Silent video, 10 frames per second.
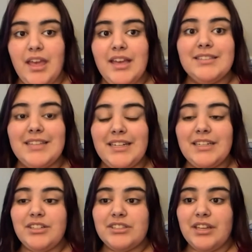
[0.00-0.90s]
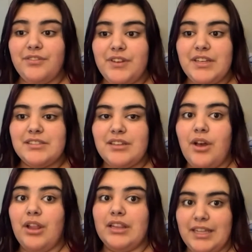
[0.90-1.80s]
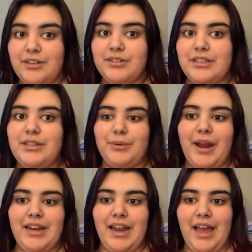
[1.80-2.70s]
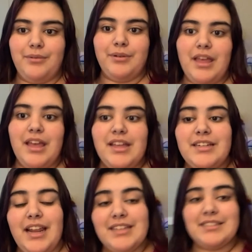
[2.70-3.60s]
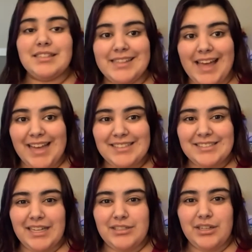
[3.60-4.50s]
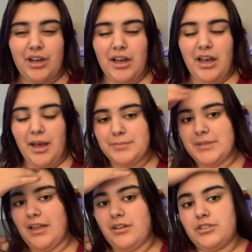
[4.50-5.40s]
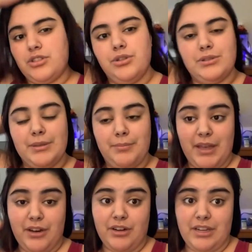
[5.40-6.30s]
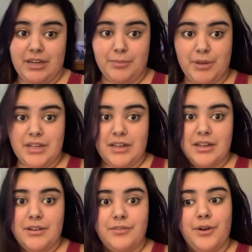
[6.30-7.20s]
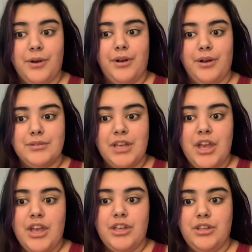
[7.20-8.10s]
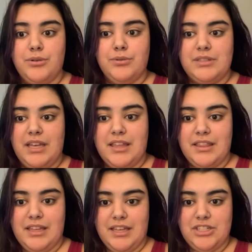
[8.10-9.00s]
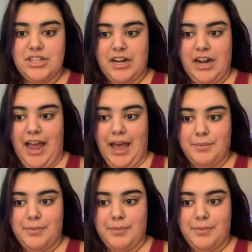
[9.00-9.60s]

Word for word: Send in your selfies literally right now. Today is the last day to to submit your yearbook photos using the eShare app.